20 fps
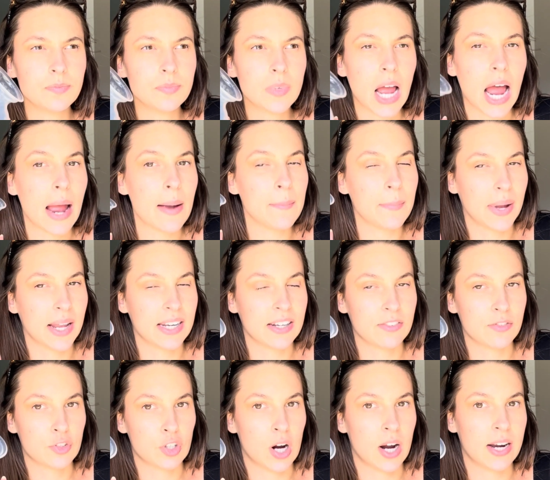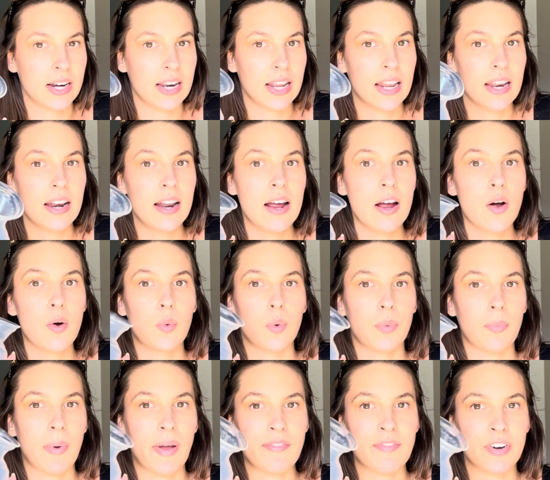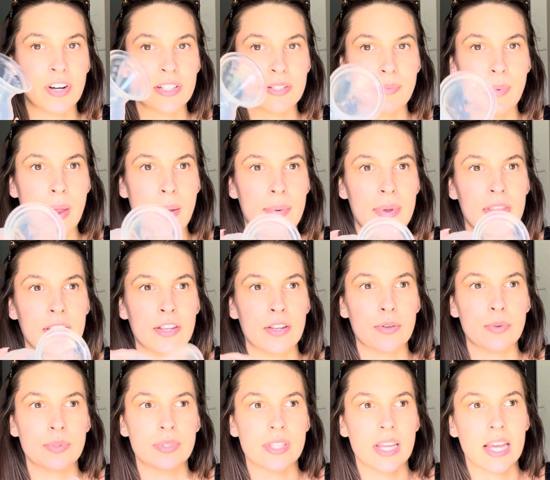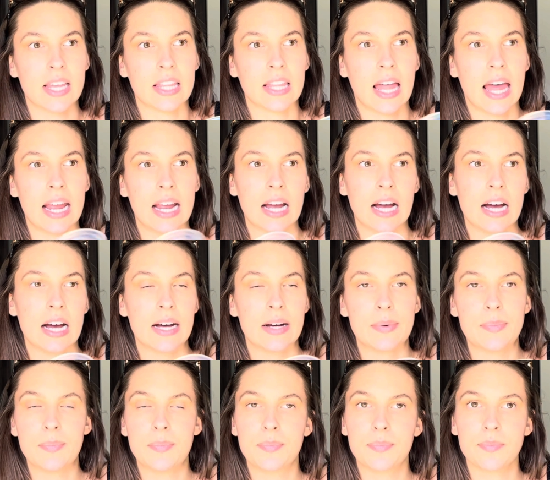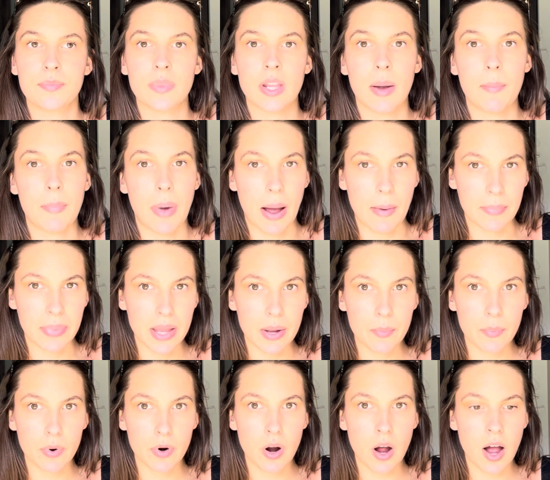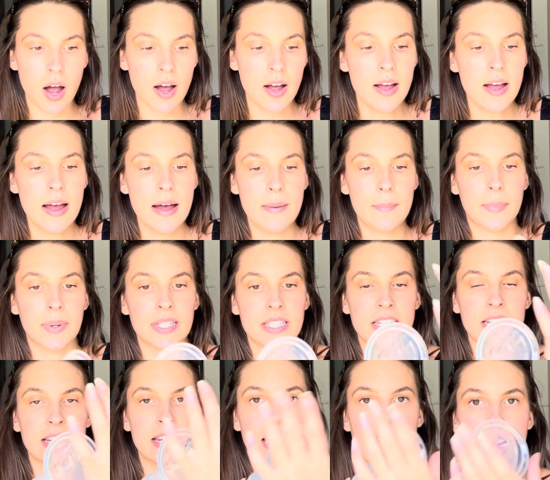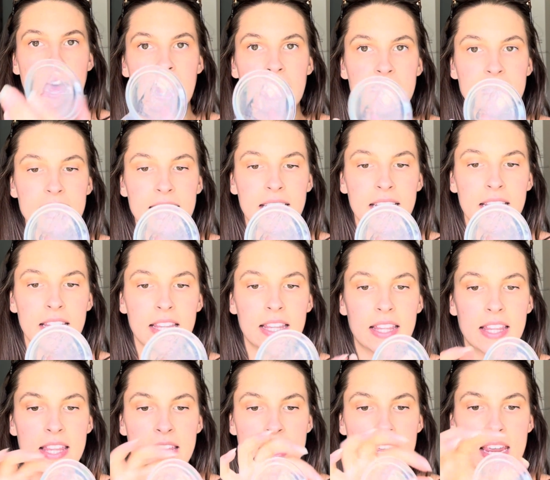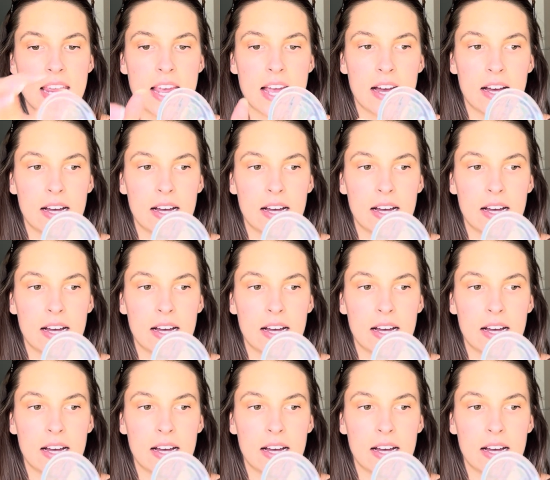I might have tried it with my first baby using like a pumping bra, but to get the